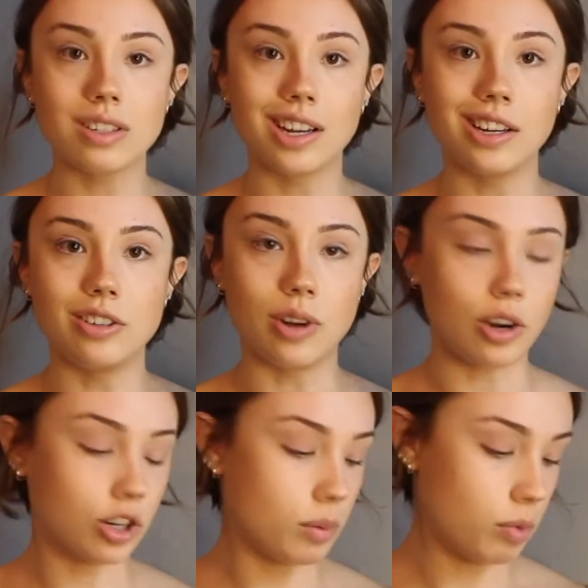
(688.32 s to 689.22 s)
It's like a
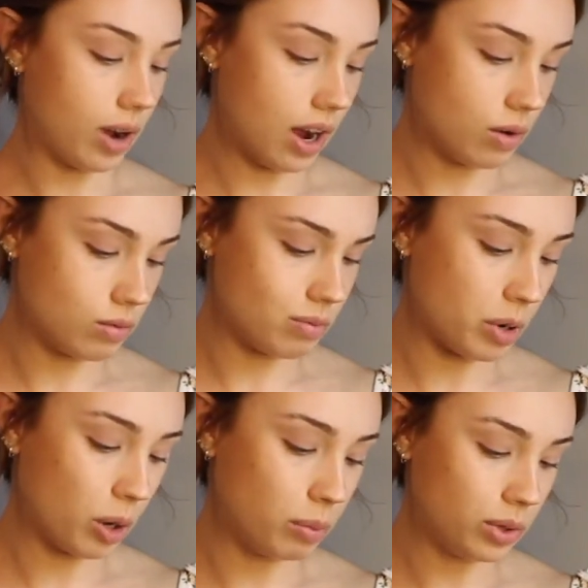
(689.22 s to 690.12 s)
darker brown,
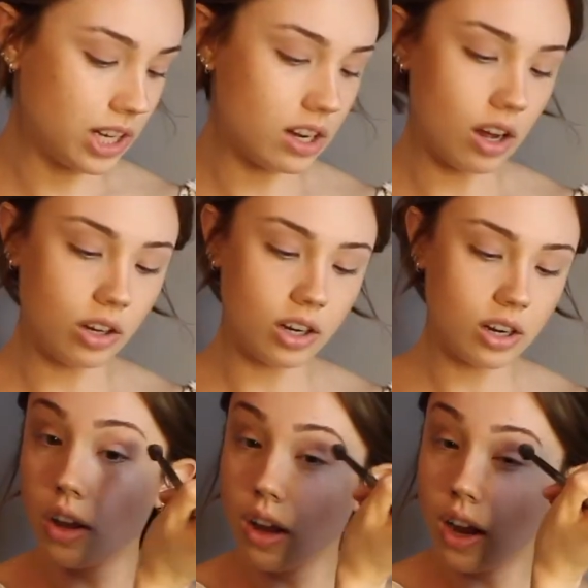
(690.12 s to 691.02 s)
purpley color.